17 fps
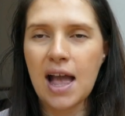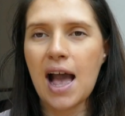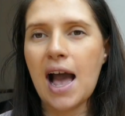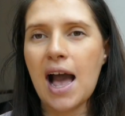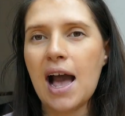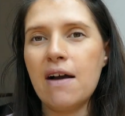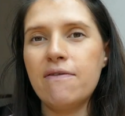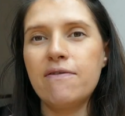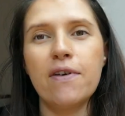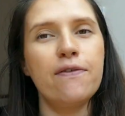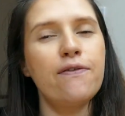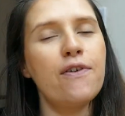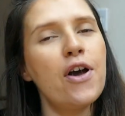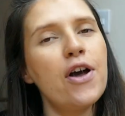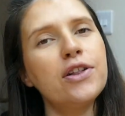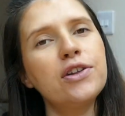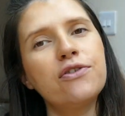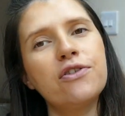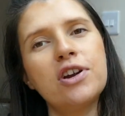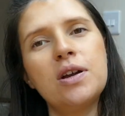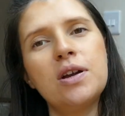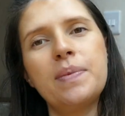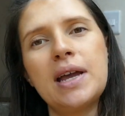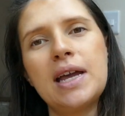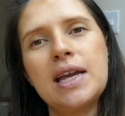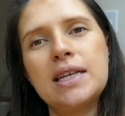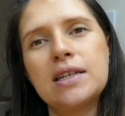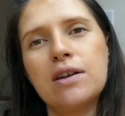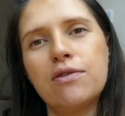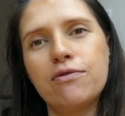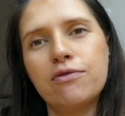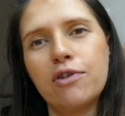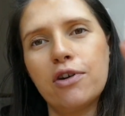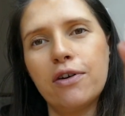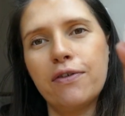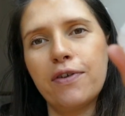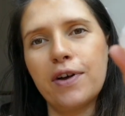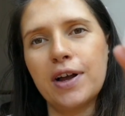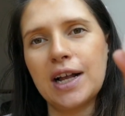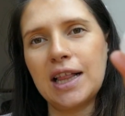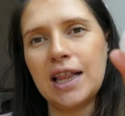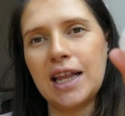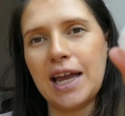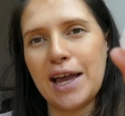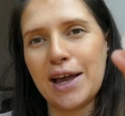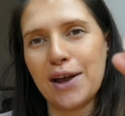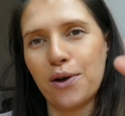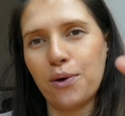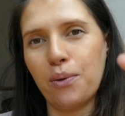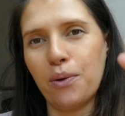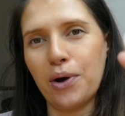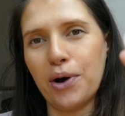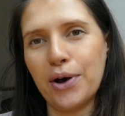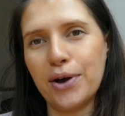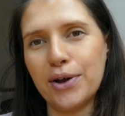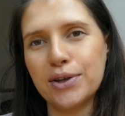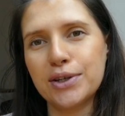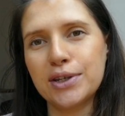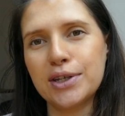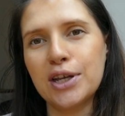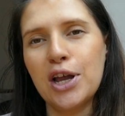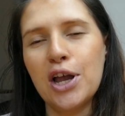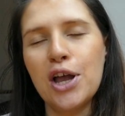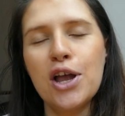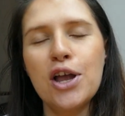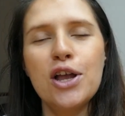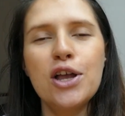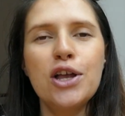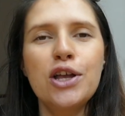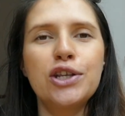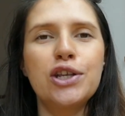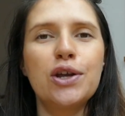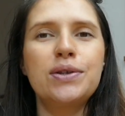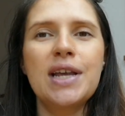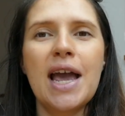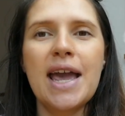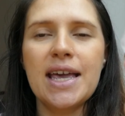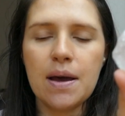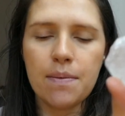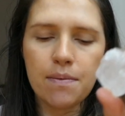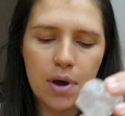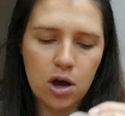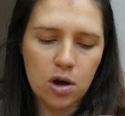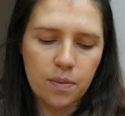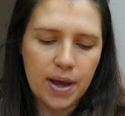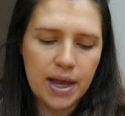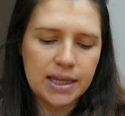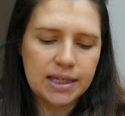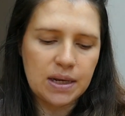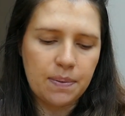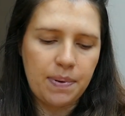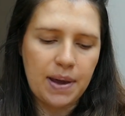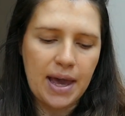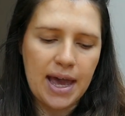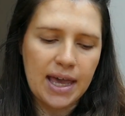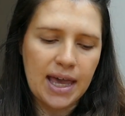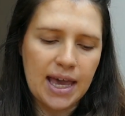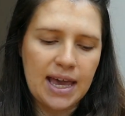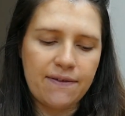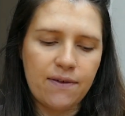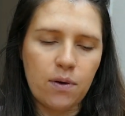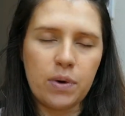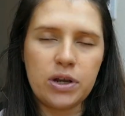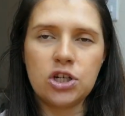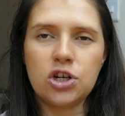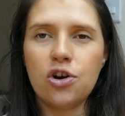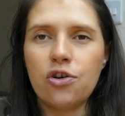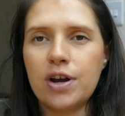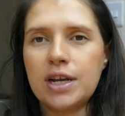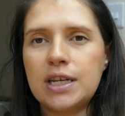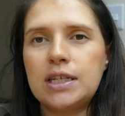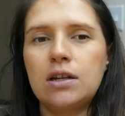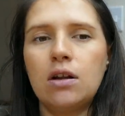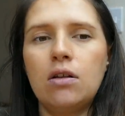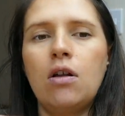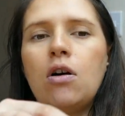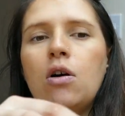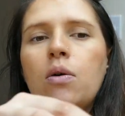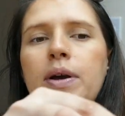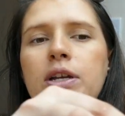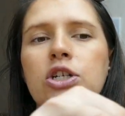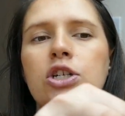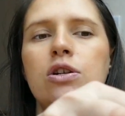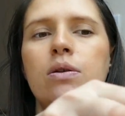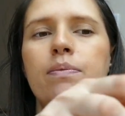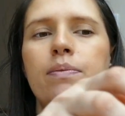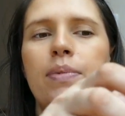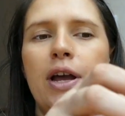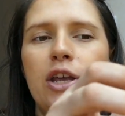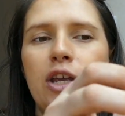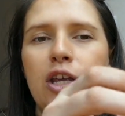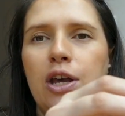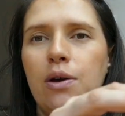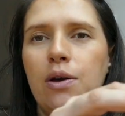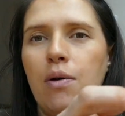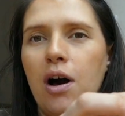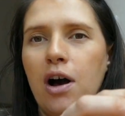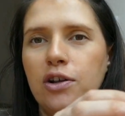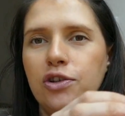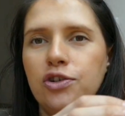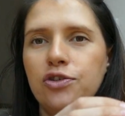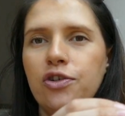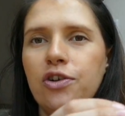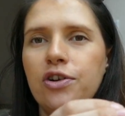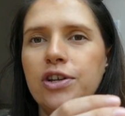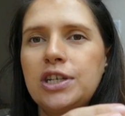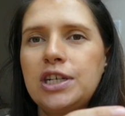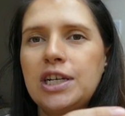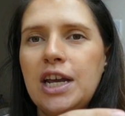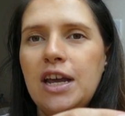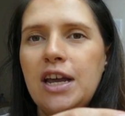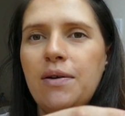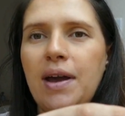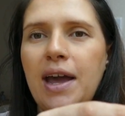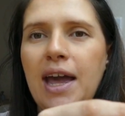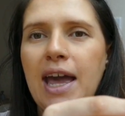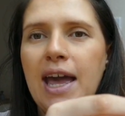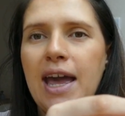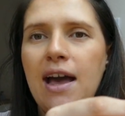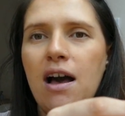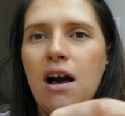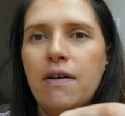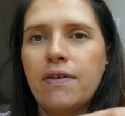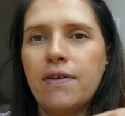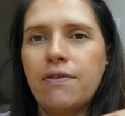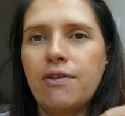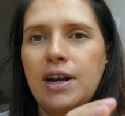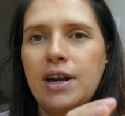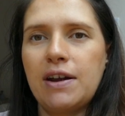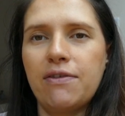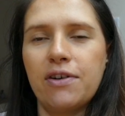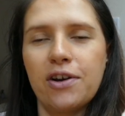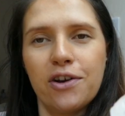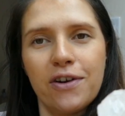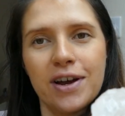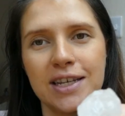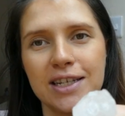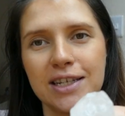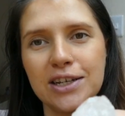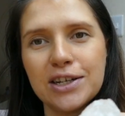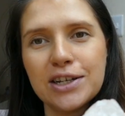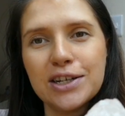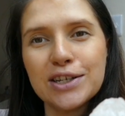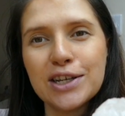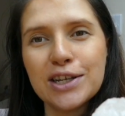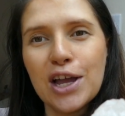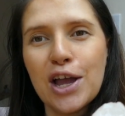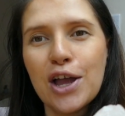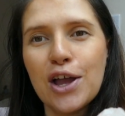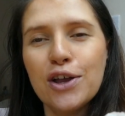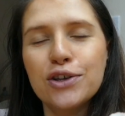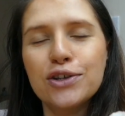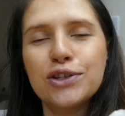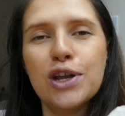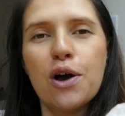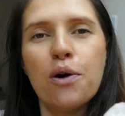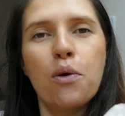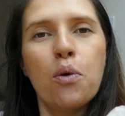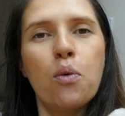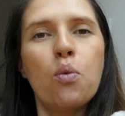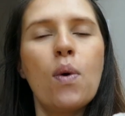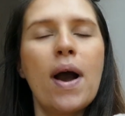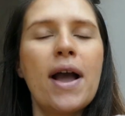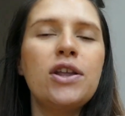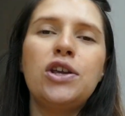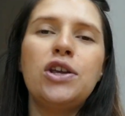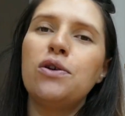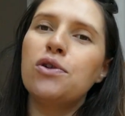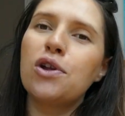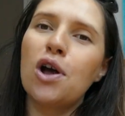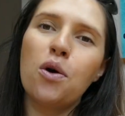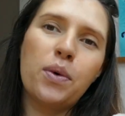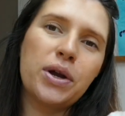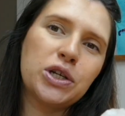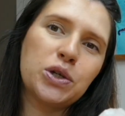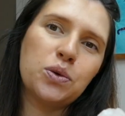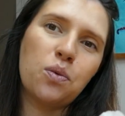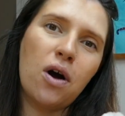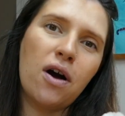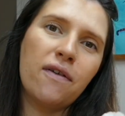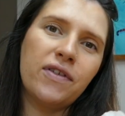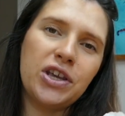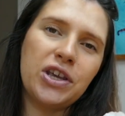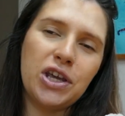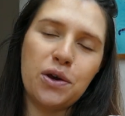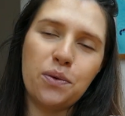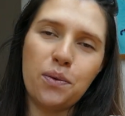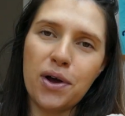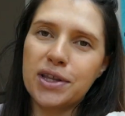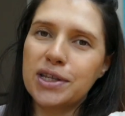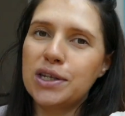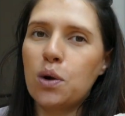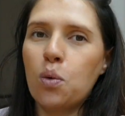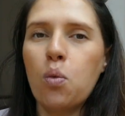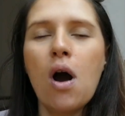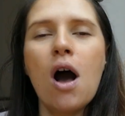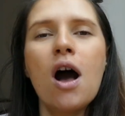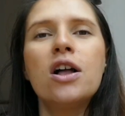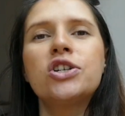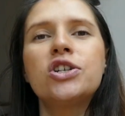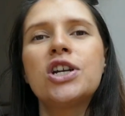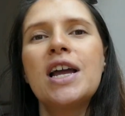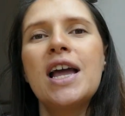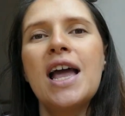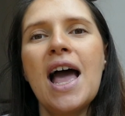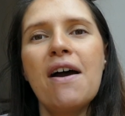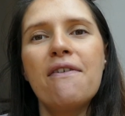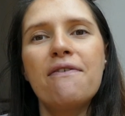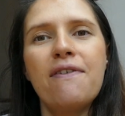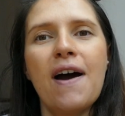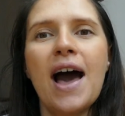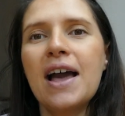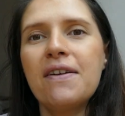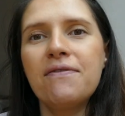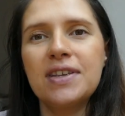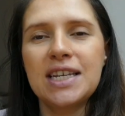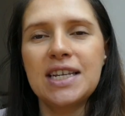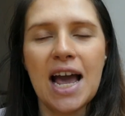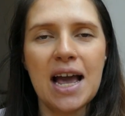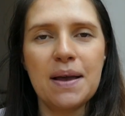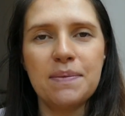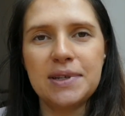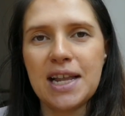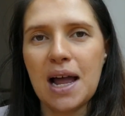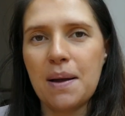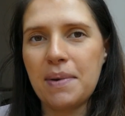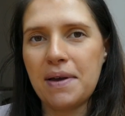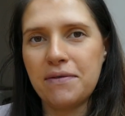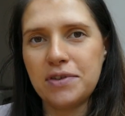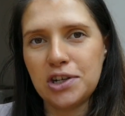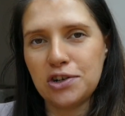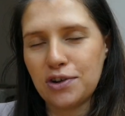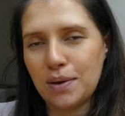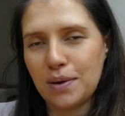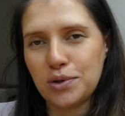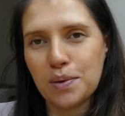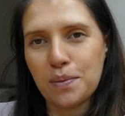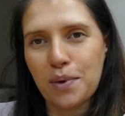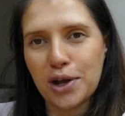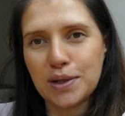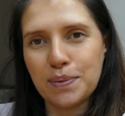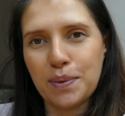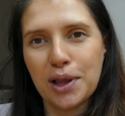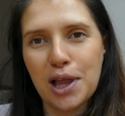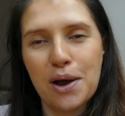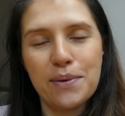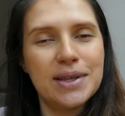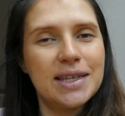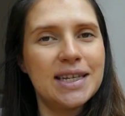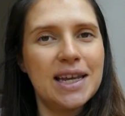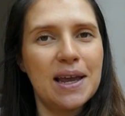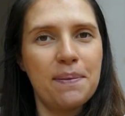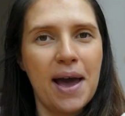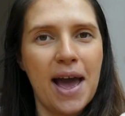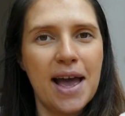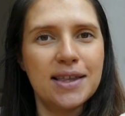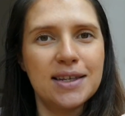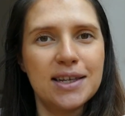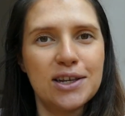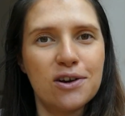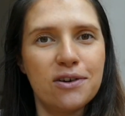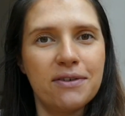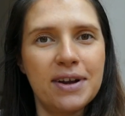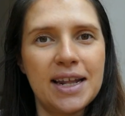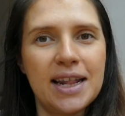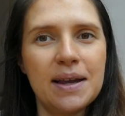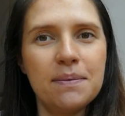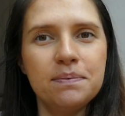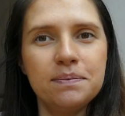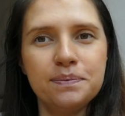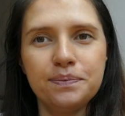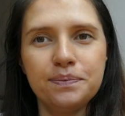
And the third group is rough clear quartz. So take a moment to pick either which crystal or which number you are drawn to. Here are the three different crystals. So when you know which one that you want to watch, find the timestamp in the description box below and skip ahead to your reading.